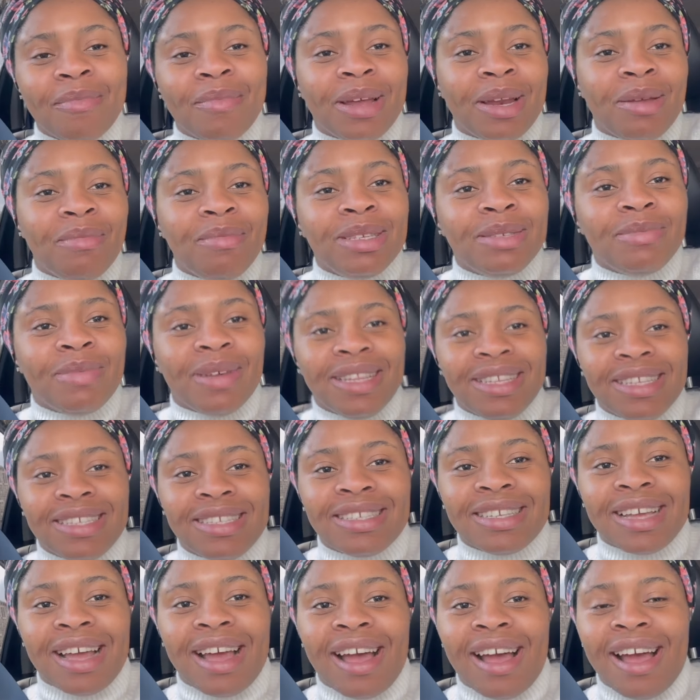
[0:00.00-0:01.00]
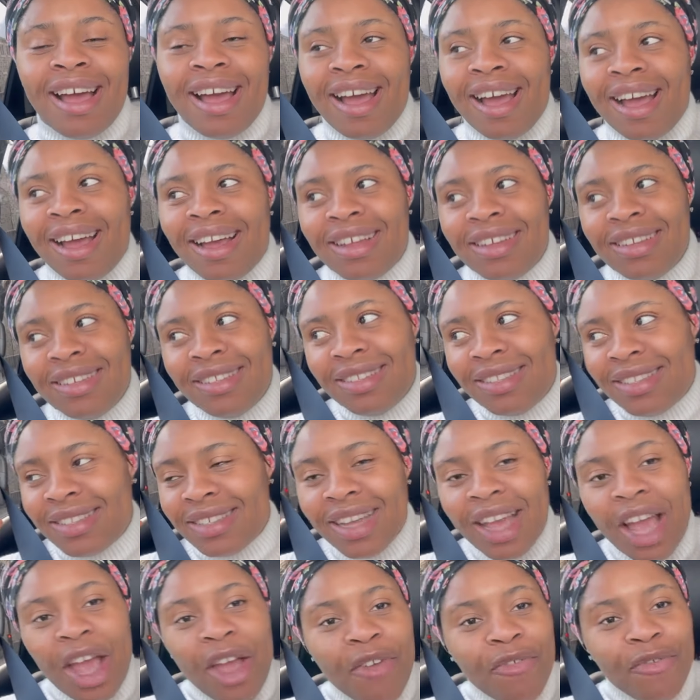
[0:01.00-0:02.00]
My name is Melissa, and
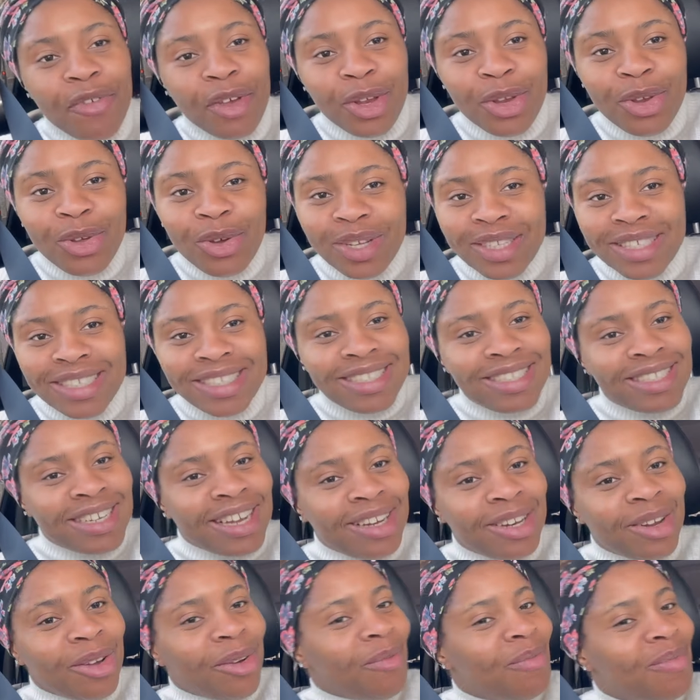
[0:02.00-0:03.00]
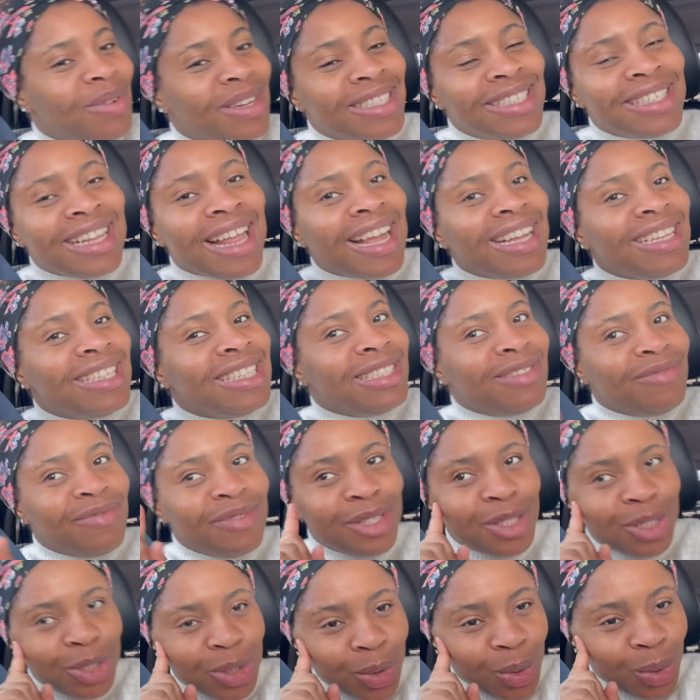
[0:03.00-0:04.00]
if you're new on this channel, please like this
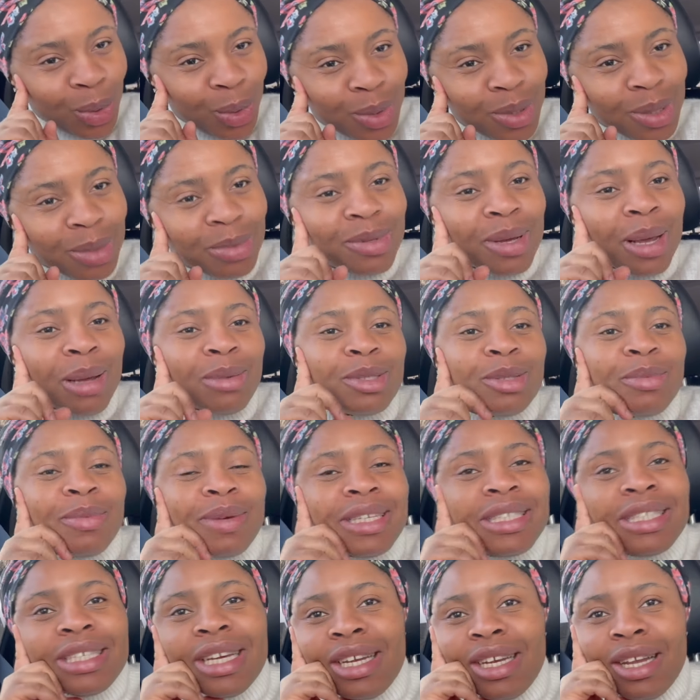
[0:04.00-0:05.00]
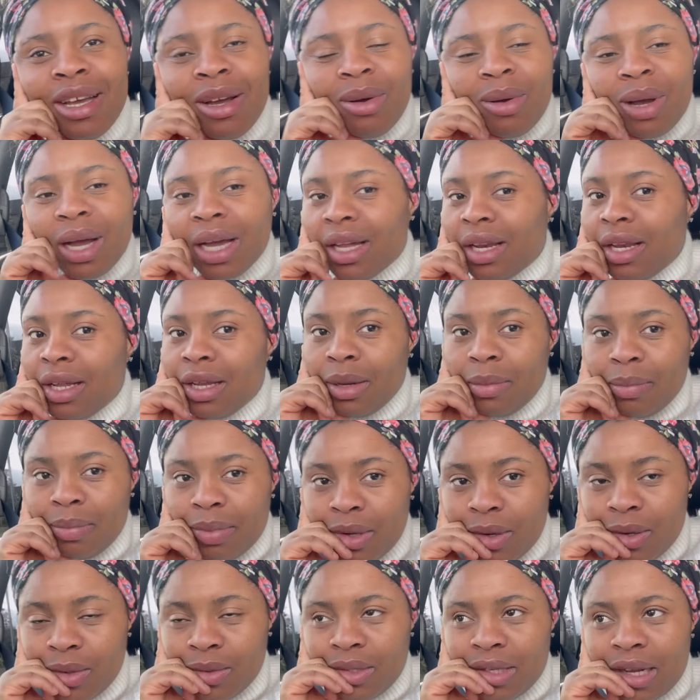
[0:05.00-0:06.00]
video, subscribe to my channel and click the
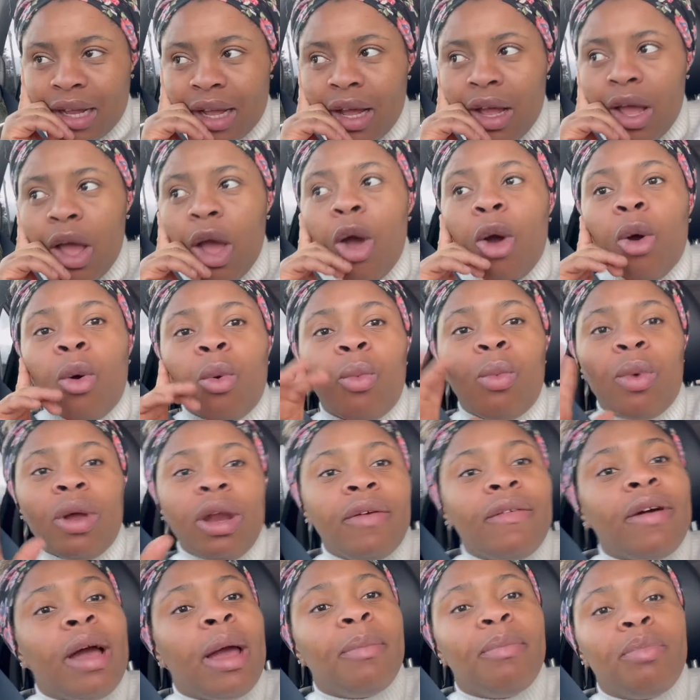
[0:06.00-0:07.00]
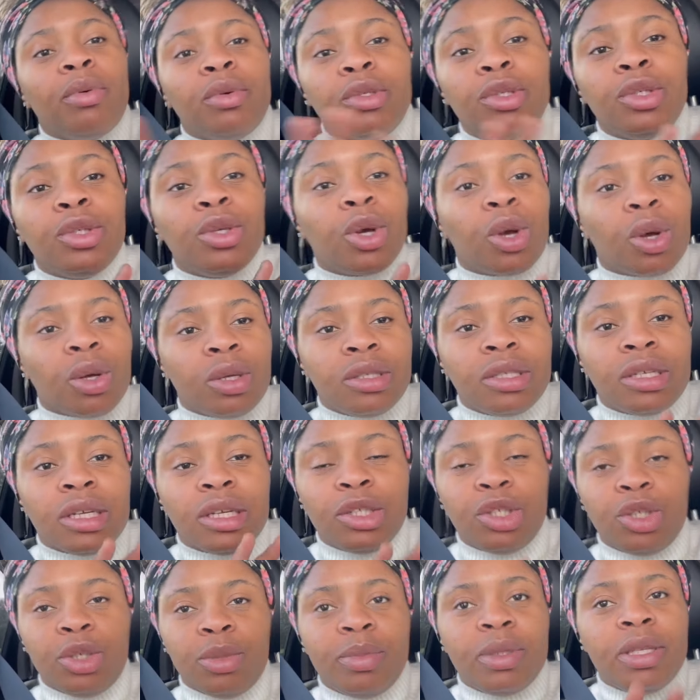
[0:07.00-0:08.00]
bell so that whenever I post new
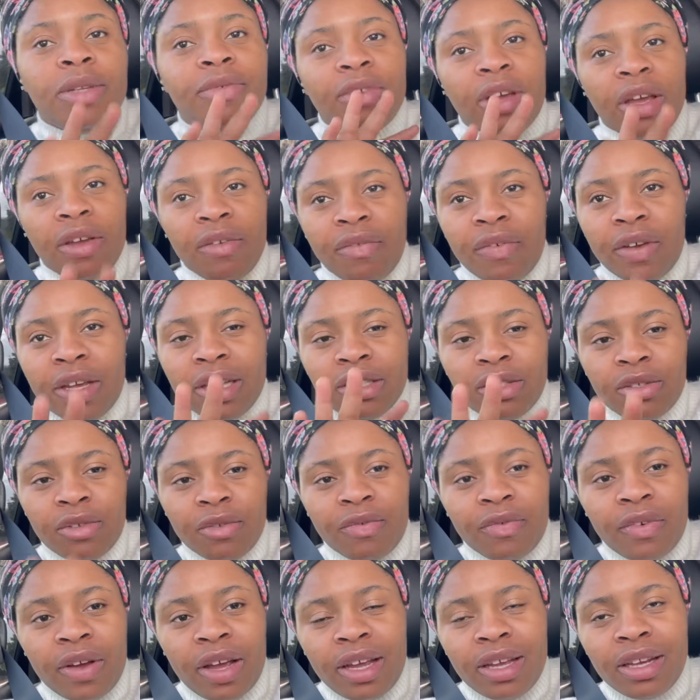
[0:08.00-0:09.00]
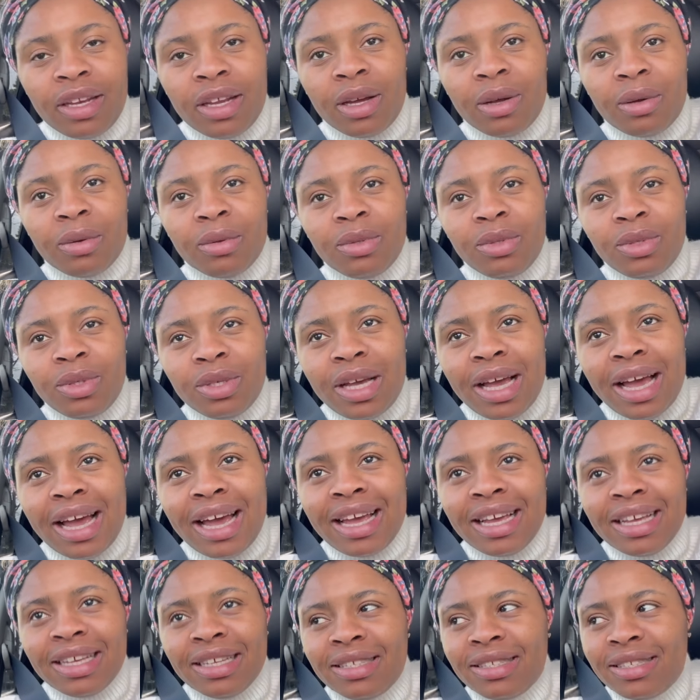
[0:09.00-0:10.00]
content, you'll be the very first to find out. You
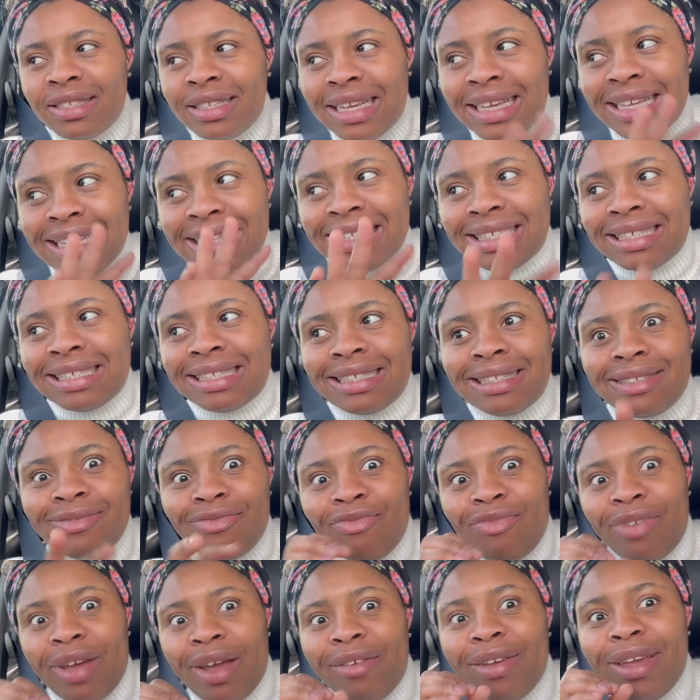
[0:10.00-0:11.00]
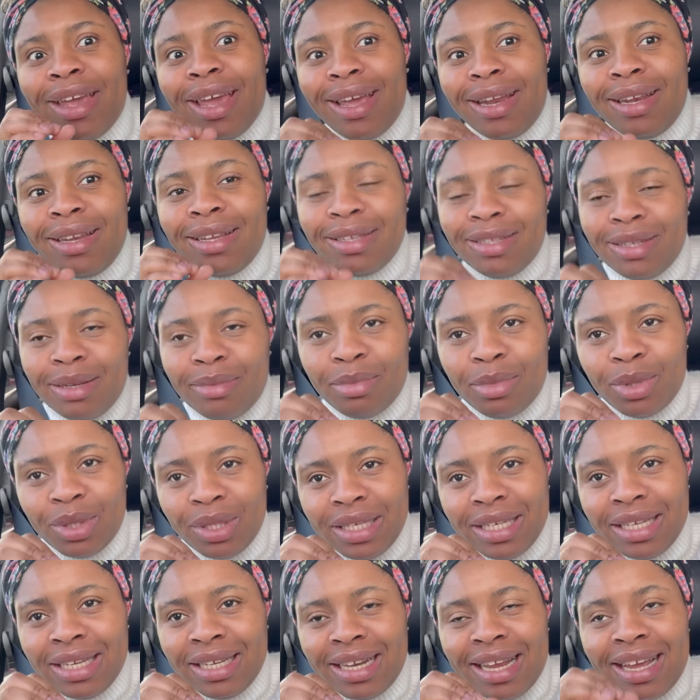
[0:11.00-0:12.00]
guys, it's very early in the
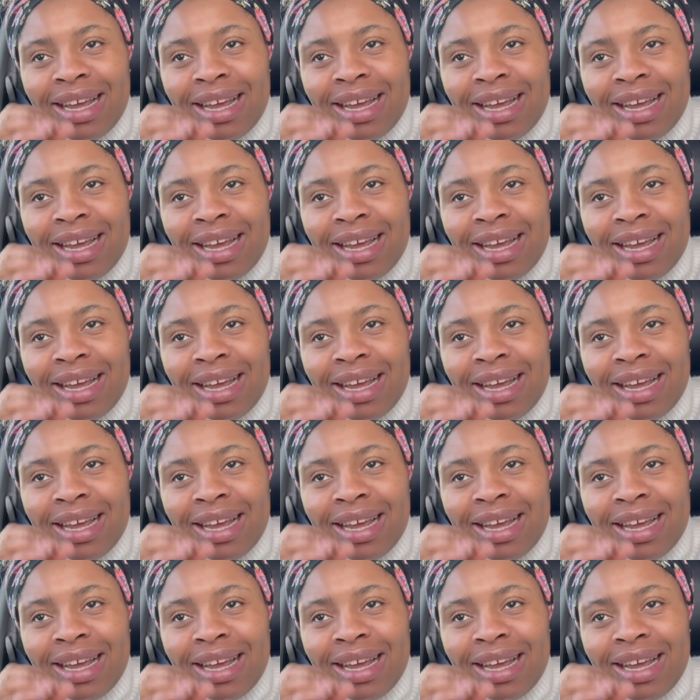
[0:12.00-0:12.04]
morning.